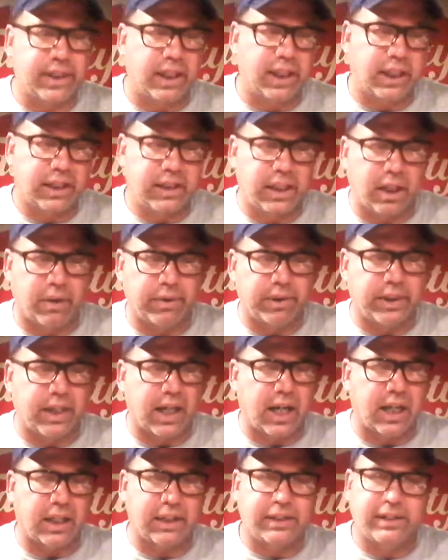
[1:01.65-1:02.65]
Coney
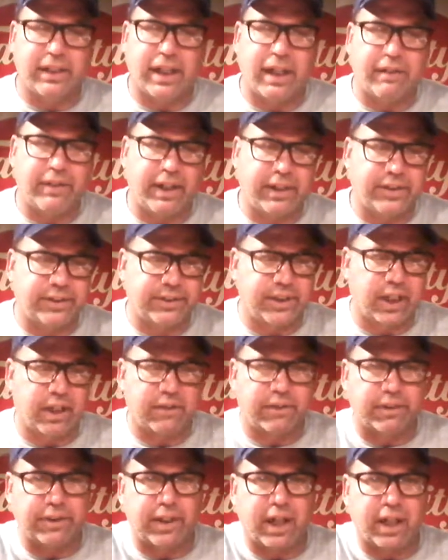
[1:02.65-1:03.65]
Islands, and I've had
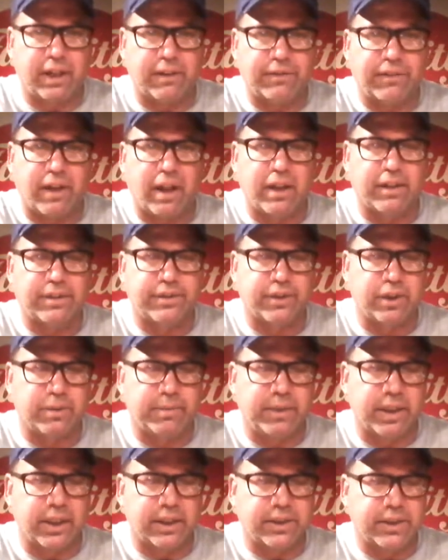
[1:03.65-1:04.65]
several Not Your Father's
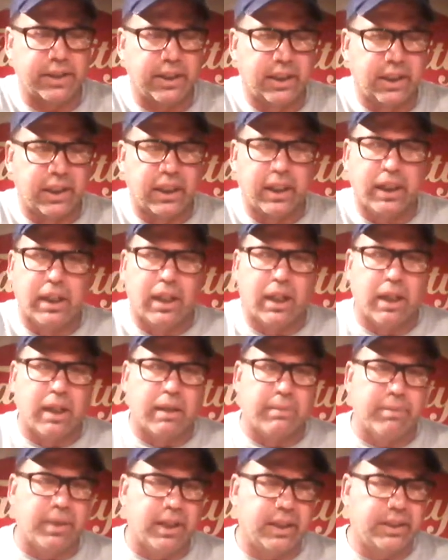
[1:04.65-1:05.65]
root beers.
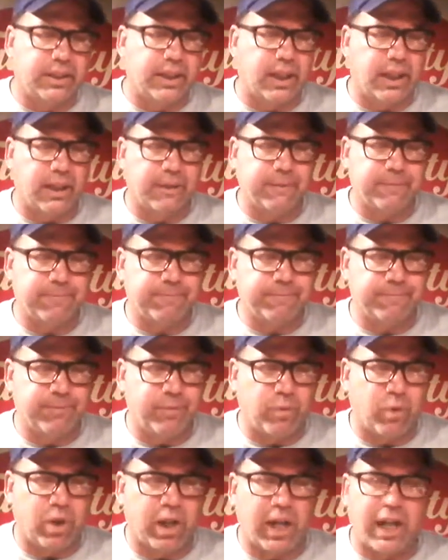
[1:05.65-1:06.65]
But
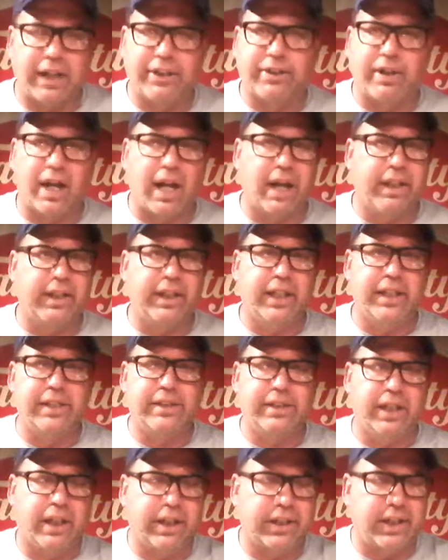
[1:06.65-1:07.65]
from what I tried of
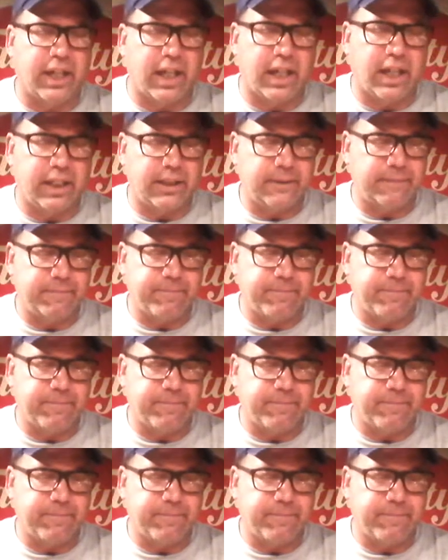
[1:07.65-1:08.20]
these the other night,